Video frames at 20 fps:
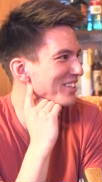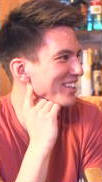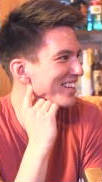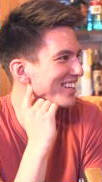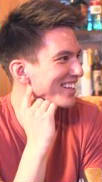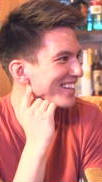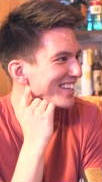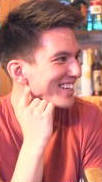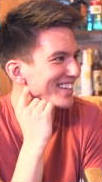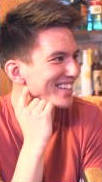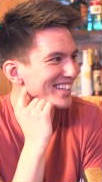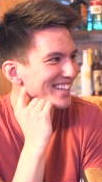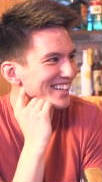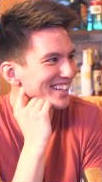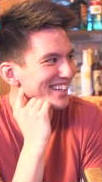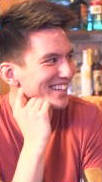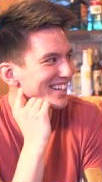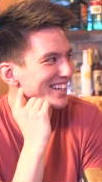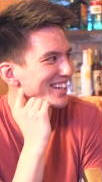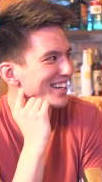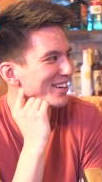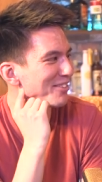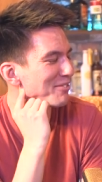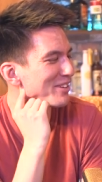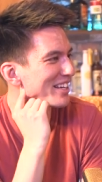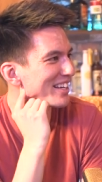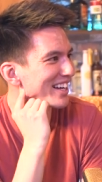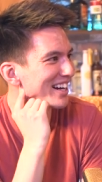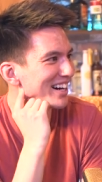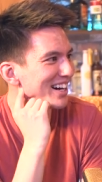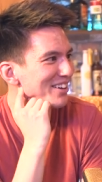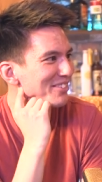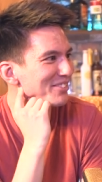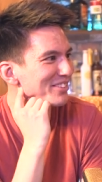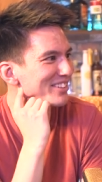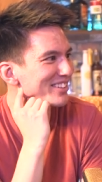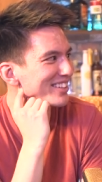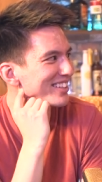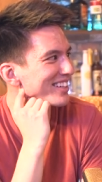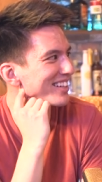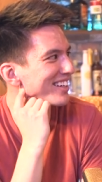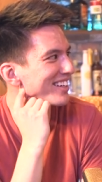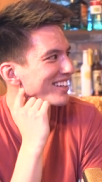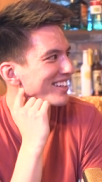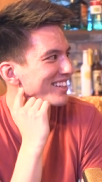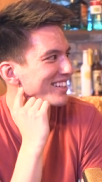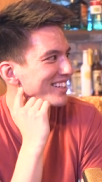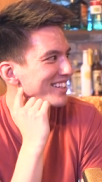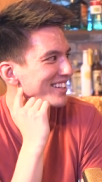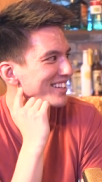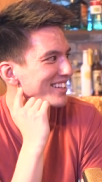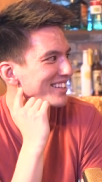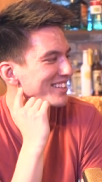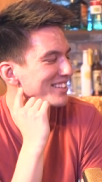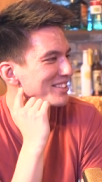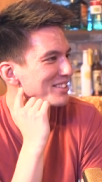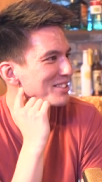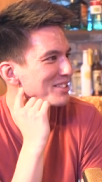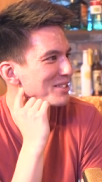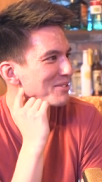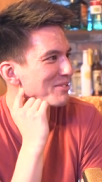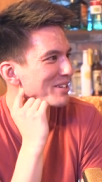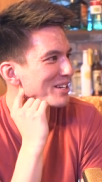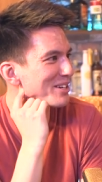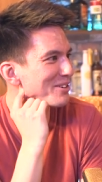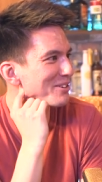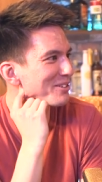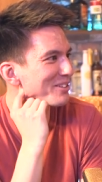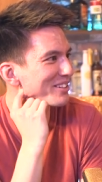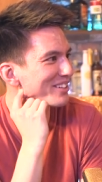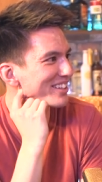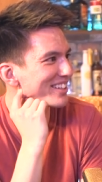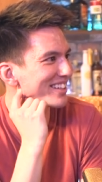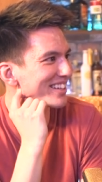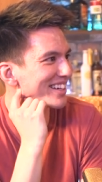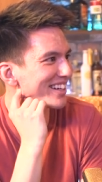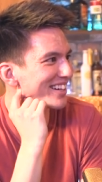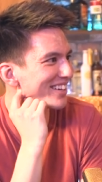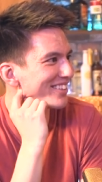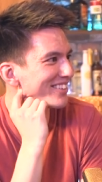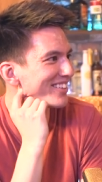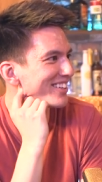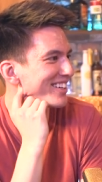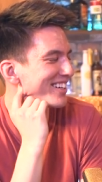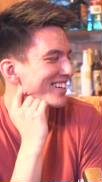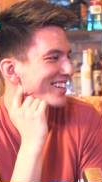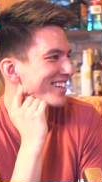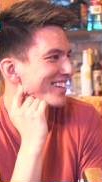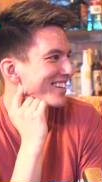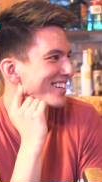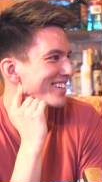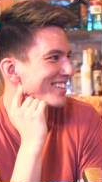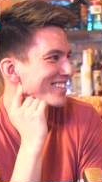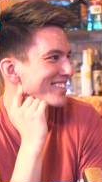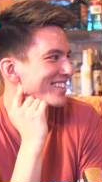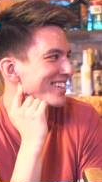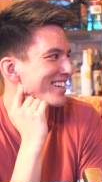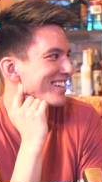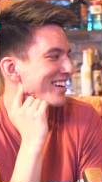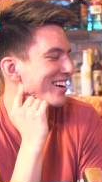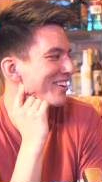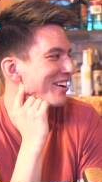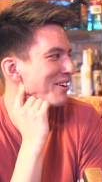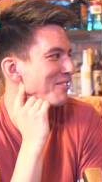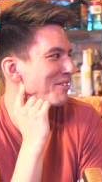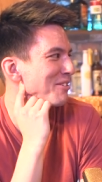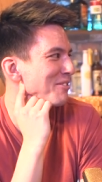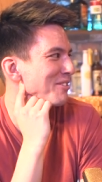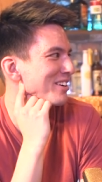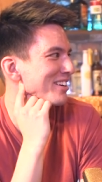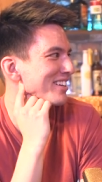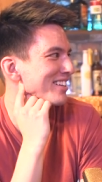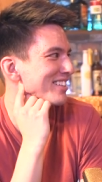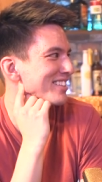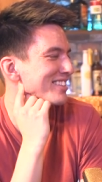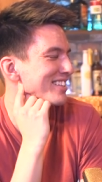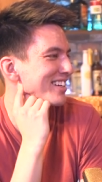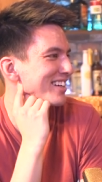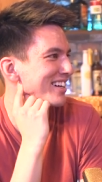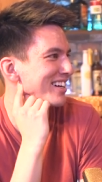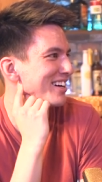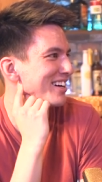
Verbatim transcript: feel like. Being Hafu, like, used to be cooler than now. because like now everyone is like